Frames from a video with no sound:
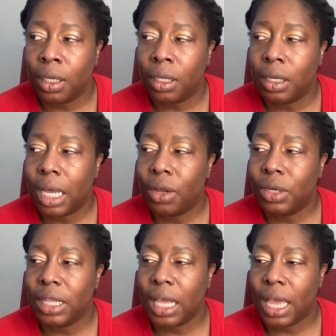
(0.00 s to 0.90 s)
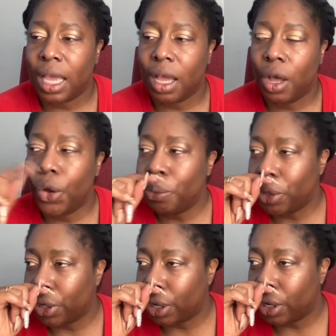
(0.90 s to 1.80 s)
Not only that,
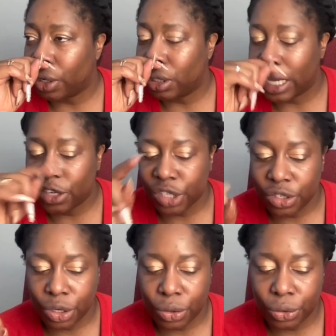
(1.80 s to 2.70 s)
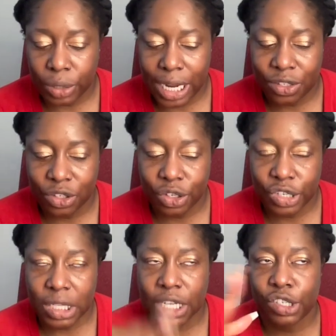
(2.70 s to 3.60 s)
homegirl, like, she told a
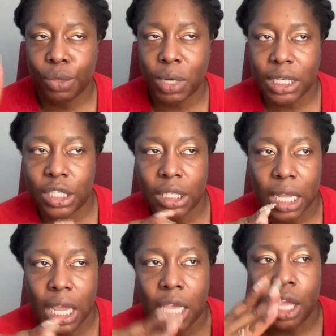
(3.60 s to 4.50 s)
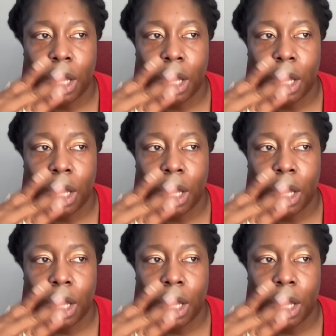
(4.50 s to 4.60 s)
surgeon that she wanted to, like,